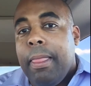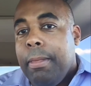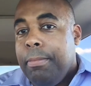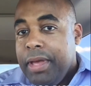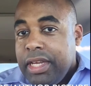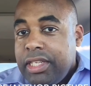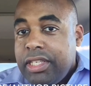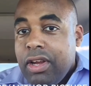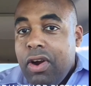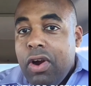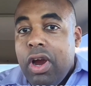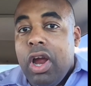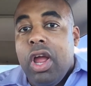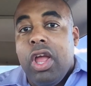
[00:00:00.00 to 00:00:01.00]
be
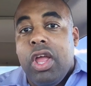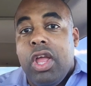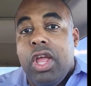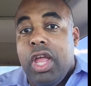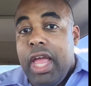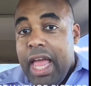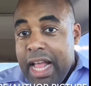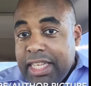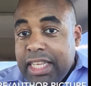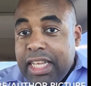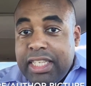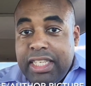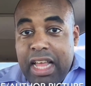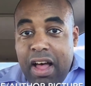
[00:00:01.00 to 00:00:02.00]
sure it's a
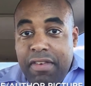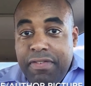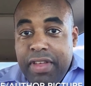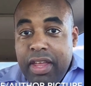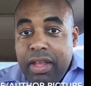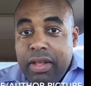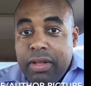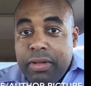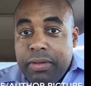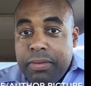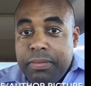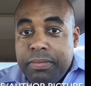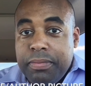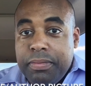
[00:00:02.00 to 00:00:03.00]
selfie
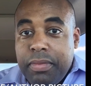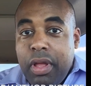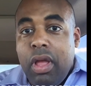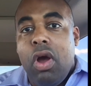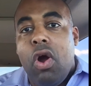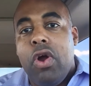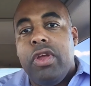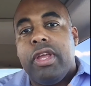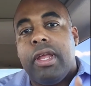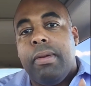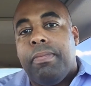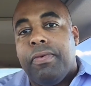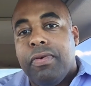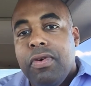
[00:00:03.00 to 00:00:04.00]
or you
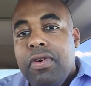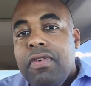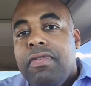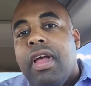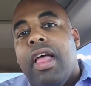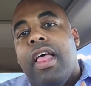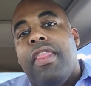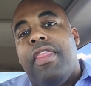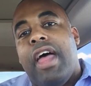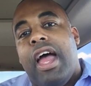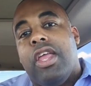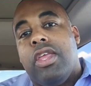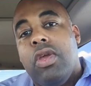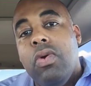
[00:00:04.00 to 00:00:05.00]
can prove
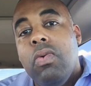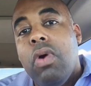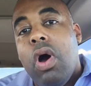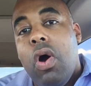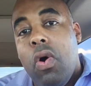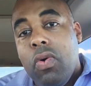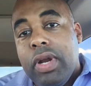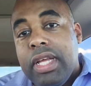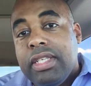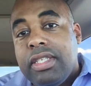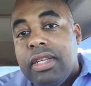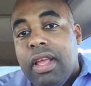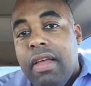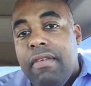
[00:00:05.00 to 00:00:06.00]
that you own
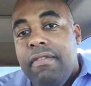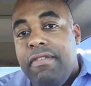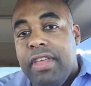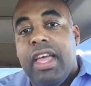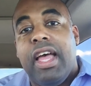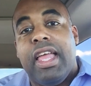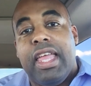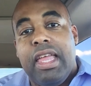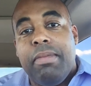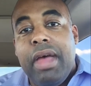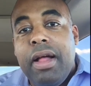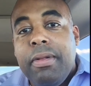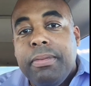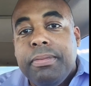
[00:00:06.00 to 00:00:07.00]
it via
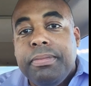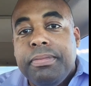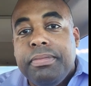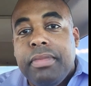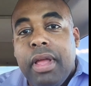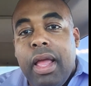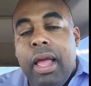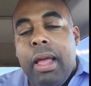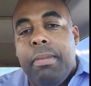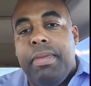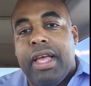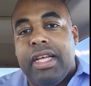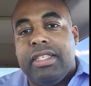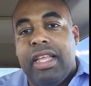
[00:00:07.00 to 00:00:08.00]
email.
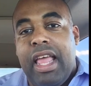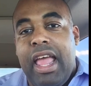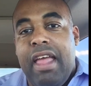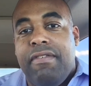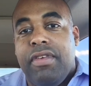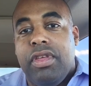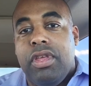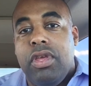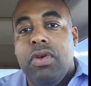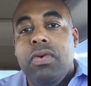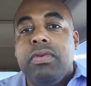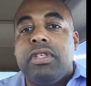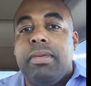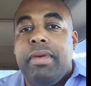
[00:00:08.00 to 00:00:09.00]
Because if
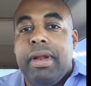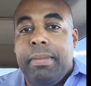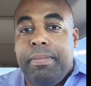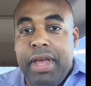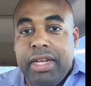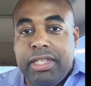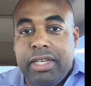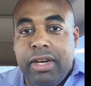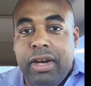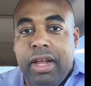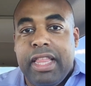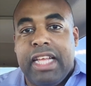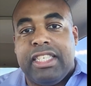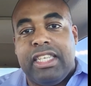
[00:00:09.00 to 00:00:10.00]
you submit a
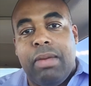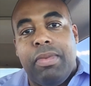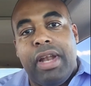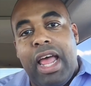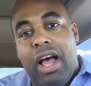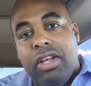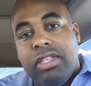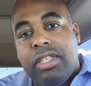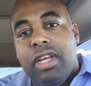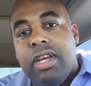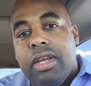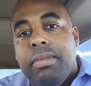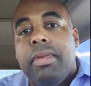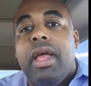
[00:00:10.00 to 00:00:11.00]
picture that someone else
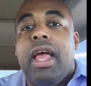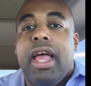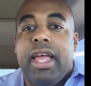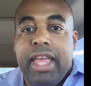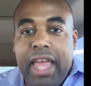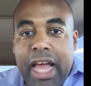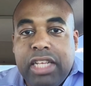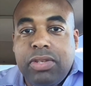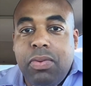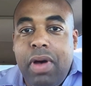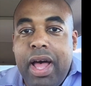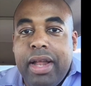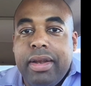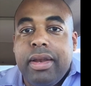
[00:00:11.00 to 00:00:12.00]
took, guess
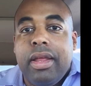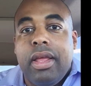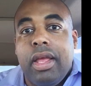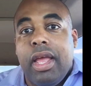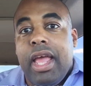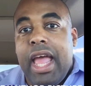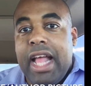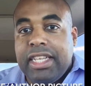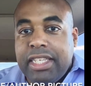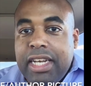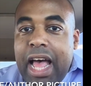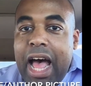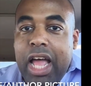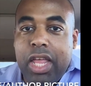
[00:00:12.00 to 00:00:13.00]
what? It's
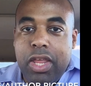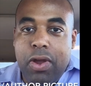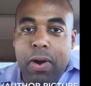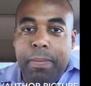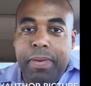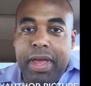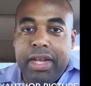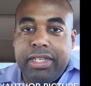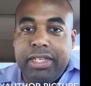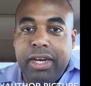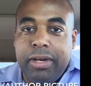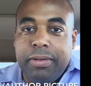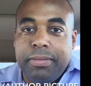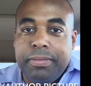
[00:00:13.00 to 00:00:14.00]
not your
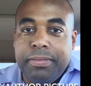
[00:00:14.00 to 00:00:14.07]
picture.